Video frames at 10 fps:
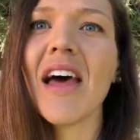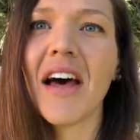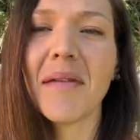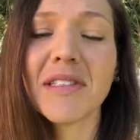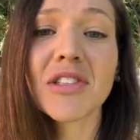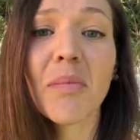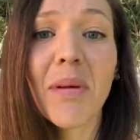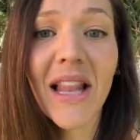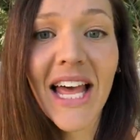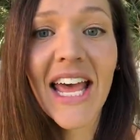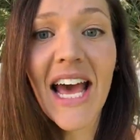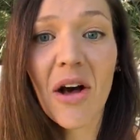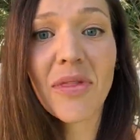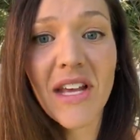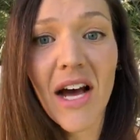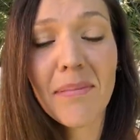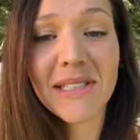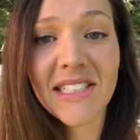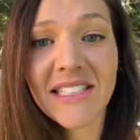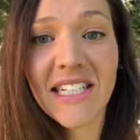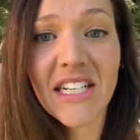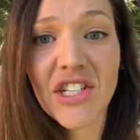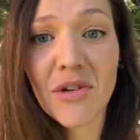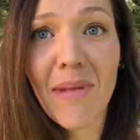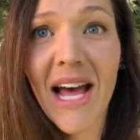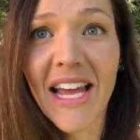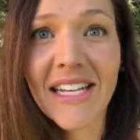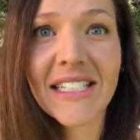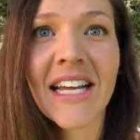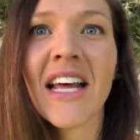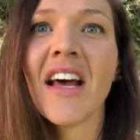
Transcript: Um, so play out the opposite scene in your mind.